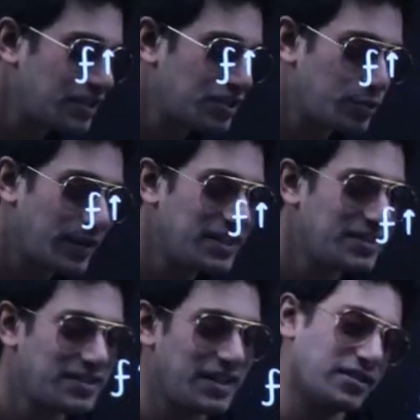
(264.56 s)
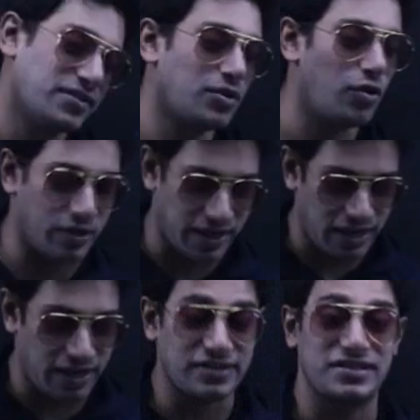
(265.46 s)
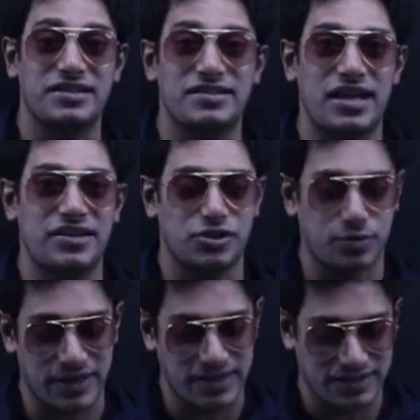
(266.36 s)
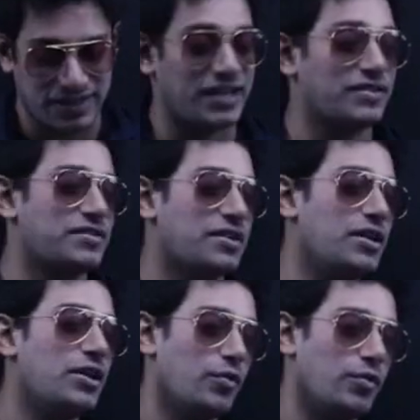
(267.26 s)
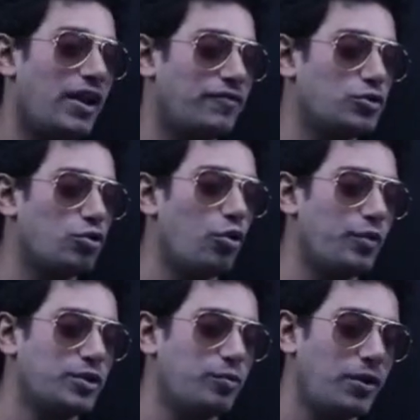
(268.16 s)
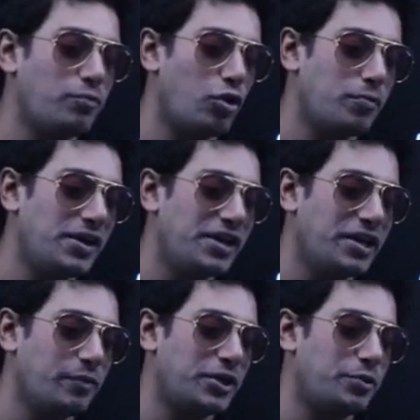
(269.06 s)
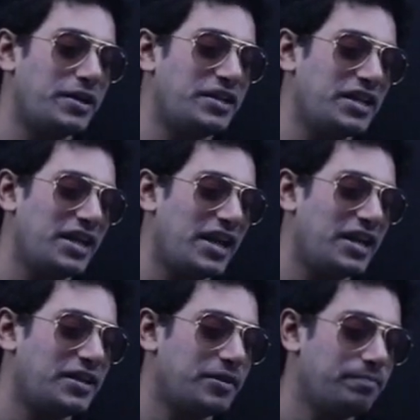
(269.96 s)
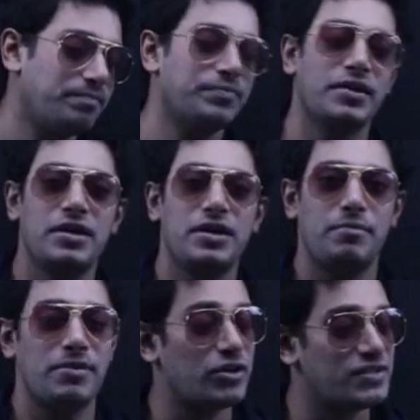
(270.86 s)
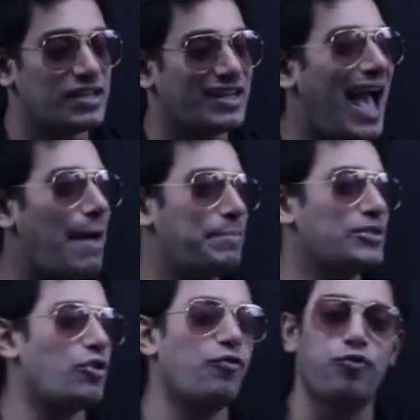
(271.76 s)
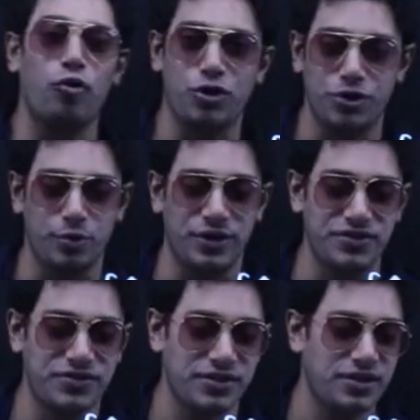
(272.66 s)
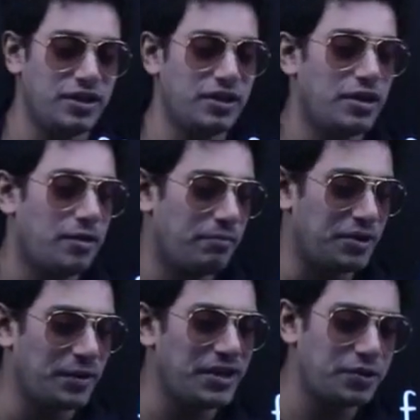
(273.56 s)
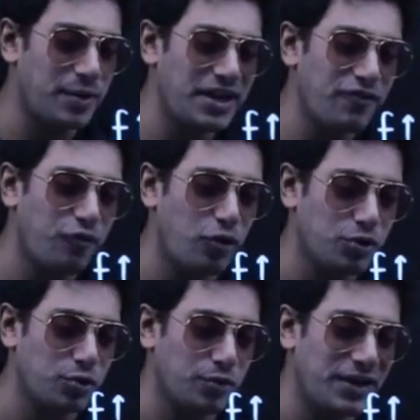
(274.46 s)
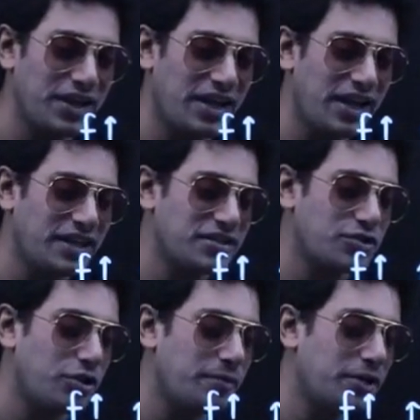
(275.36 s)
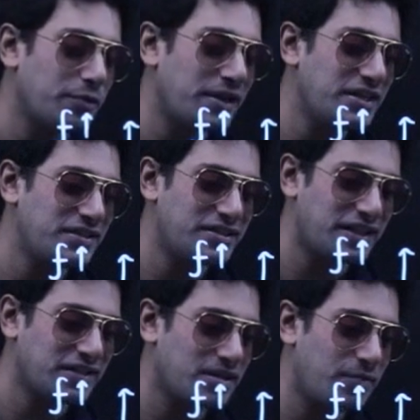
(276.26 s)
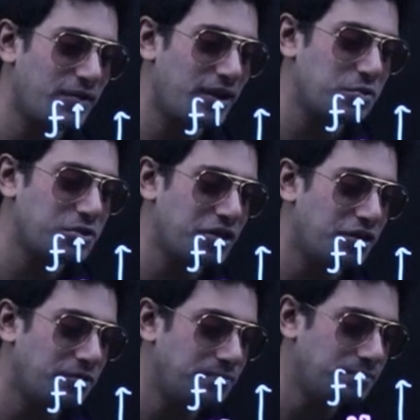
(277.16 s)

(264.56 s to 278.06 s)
is 26. Okay, since there is 26, we'll have to go with one more building with 28. Because the gap is of 4 units. Between 24 to 28 is going to be 26, somewhere out here.